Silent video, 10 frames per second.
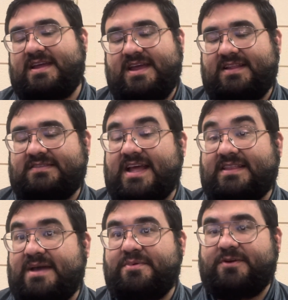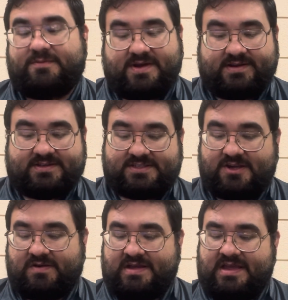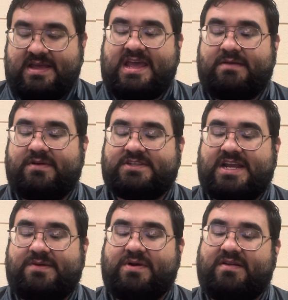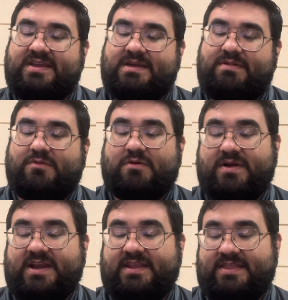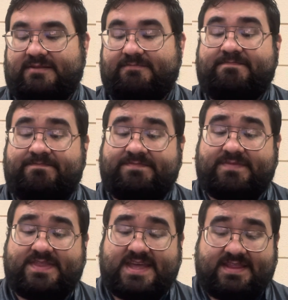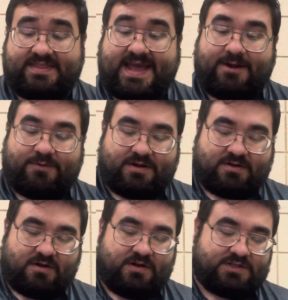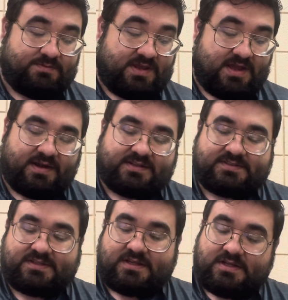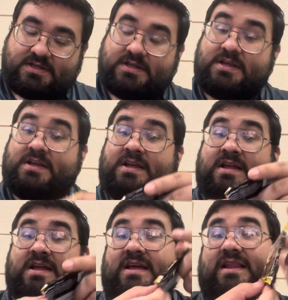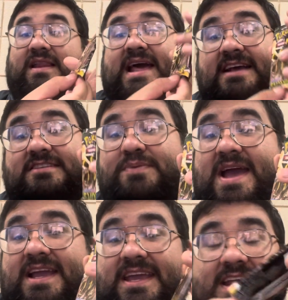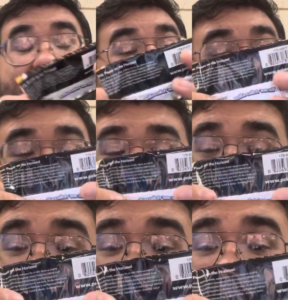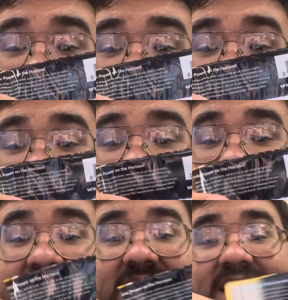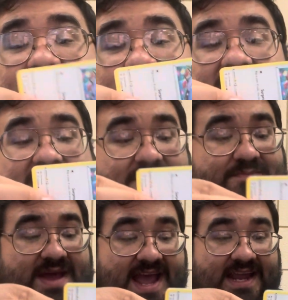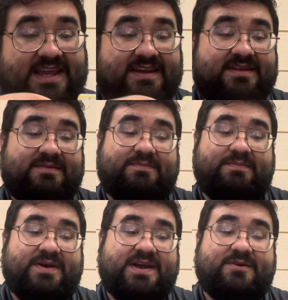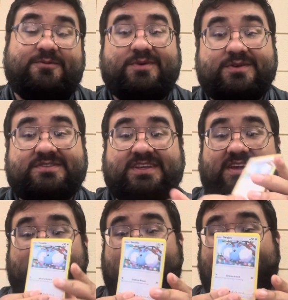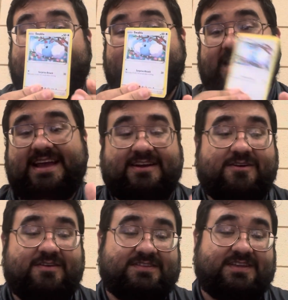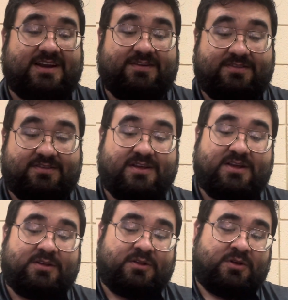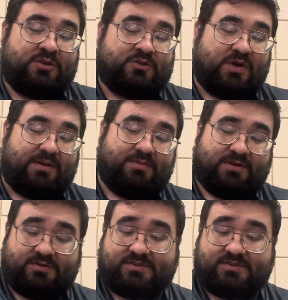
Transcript: It's not that Pokemon. So Hitmonchan will probably give me more money than that rare card, to be honest. Last packet. Hopefully it is a lucky packet, but we'll see. Okay, that card's there, the Swablu.